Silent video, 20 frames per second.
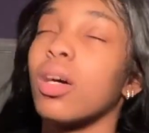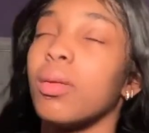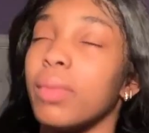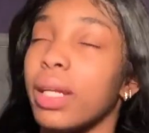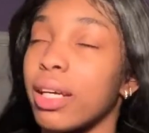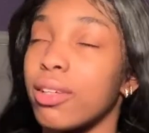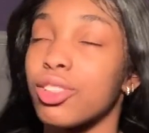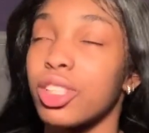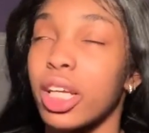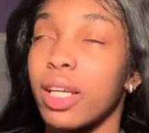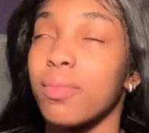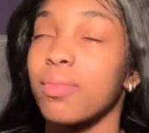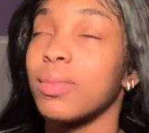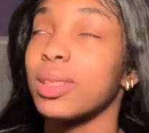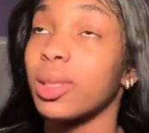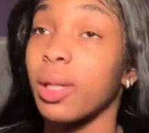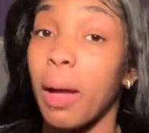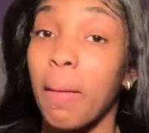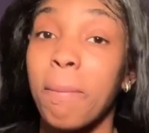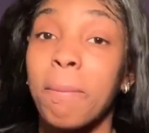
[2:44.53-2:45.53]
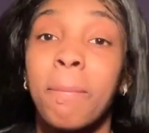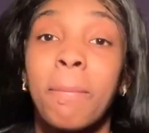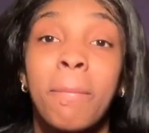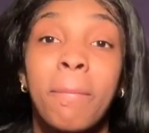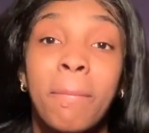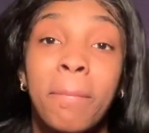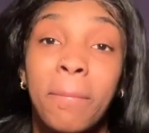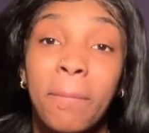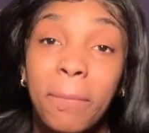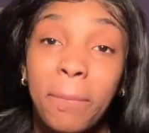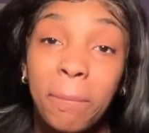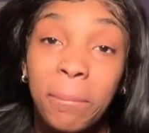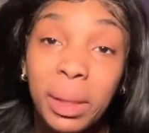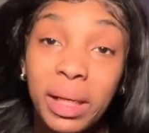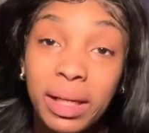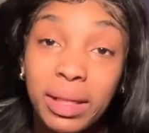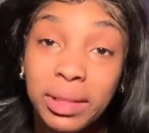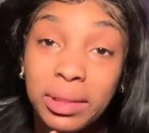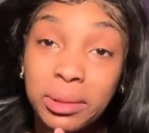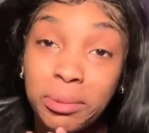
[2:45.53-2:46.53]
down, James. Okay,
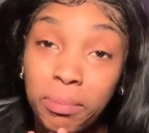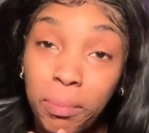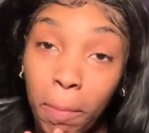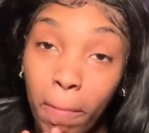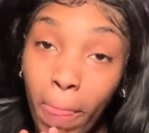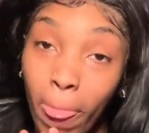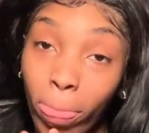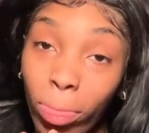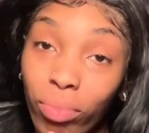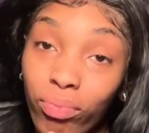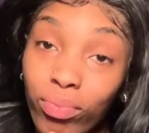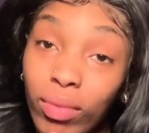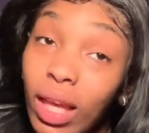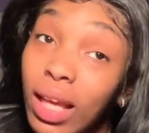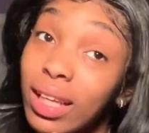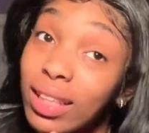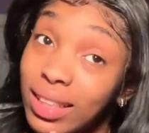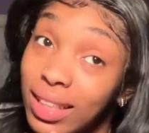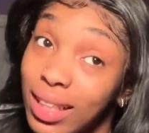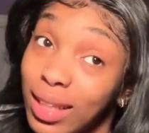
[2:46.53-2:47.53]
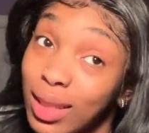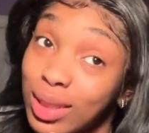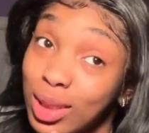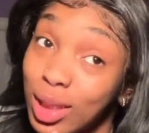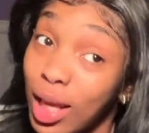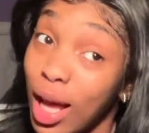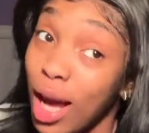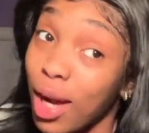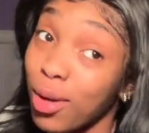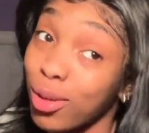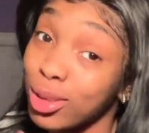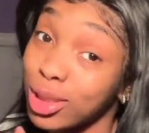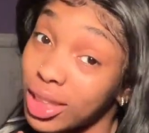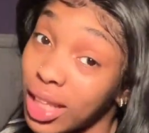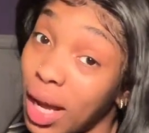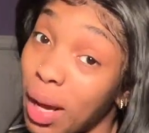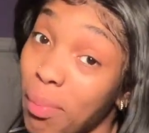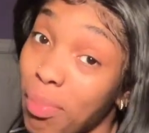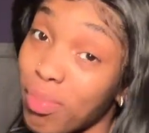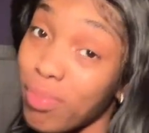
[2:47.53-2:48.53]
but yeah, so y'all go
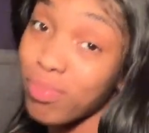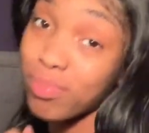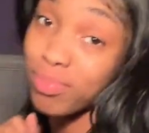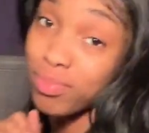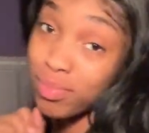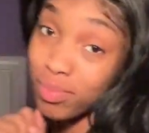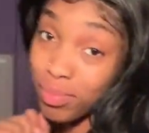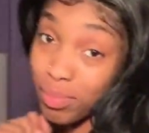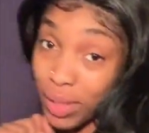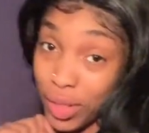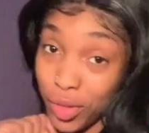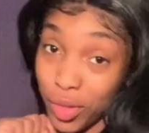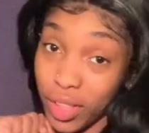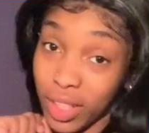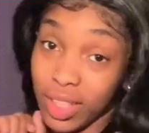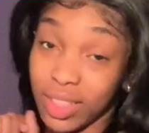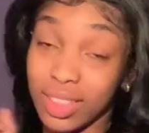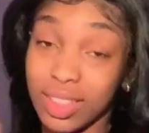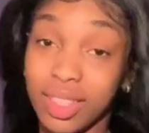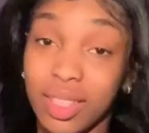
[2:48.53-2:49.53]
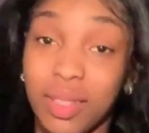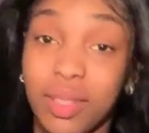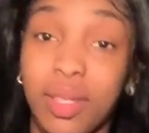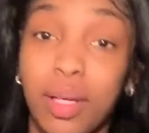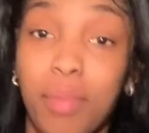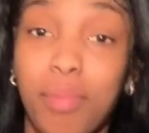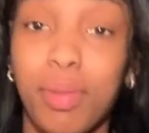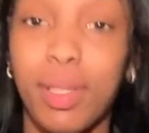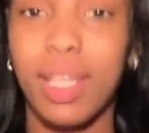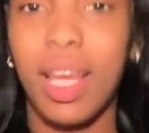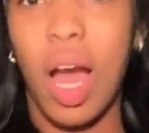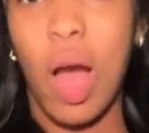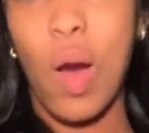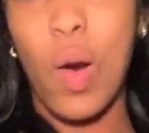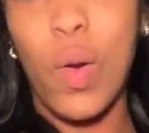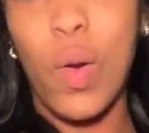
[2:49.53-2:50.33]
shop, period. I'm putting y'all